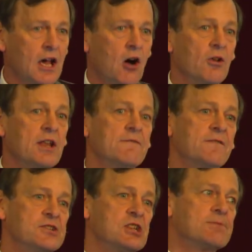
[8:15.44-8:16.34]
On their
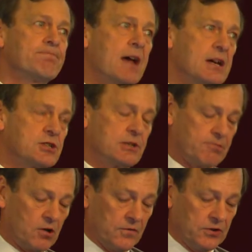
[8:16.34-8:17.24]
visits back to the
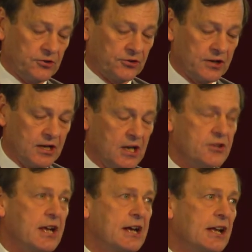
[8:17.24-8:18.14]
province,
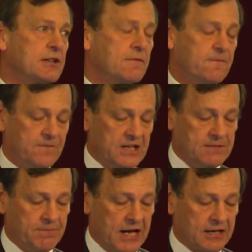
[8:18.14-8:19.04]
they collected
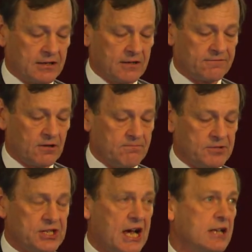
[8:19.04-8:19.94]
feedback from
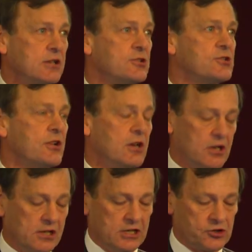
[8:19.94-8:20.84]
battalions'
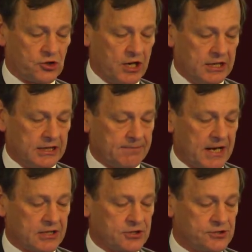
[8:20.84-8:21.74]
earlier training
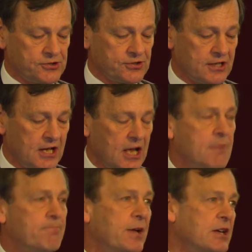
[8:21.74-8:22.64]
packages,
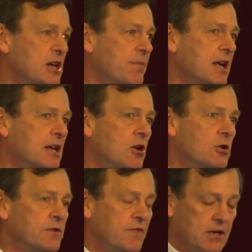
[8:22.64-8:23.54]
picked up any
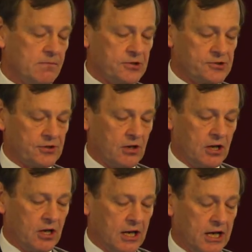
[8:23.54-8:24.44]
local developments
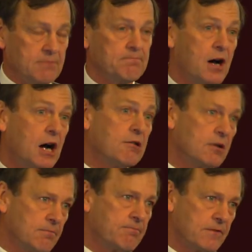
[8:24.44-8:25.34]
in
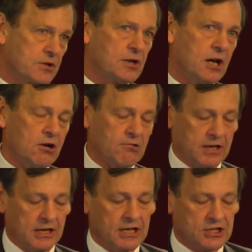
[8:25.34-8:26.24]
PIRA, provisional
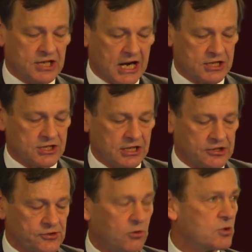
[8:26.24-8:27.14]
IRA,
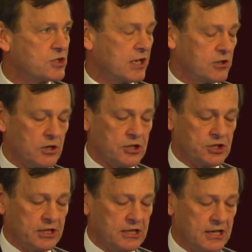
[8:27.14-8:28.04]
tactics or
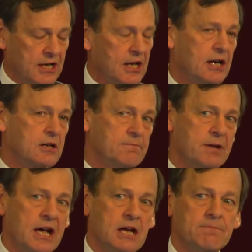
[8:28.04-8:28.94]
technology, and
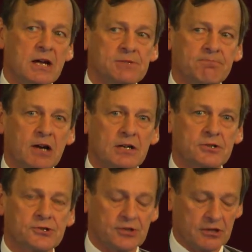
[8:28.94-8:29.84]
compared best
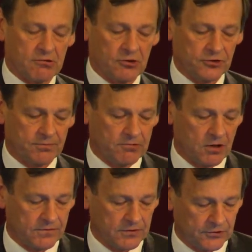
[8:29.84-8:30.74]
practice across the
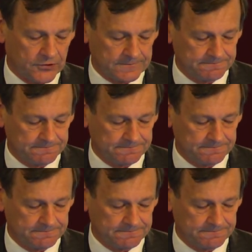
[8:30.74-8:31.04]
province.